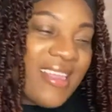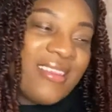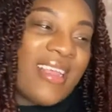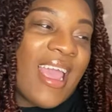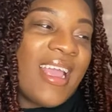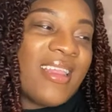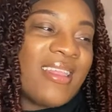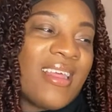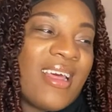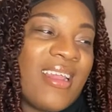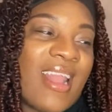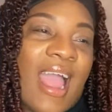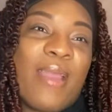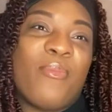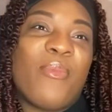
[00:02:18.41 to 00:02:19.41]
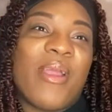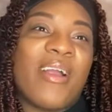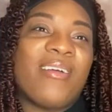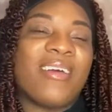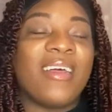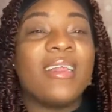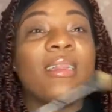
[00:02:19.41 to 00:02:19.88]
Take the light
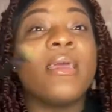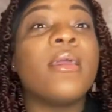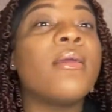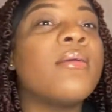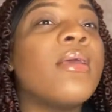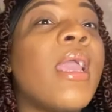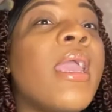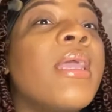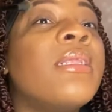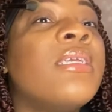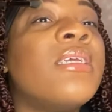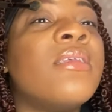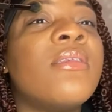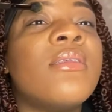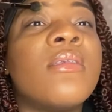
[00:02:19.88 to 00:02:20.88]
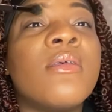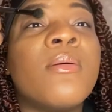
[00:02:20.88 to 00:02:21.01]
brown color and just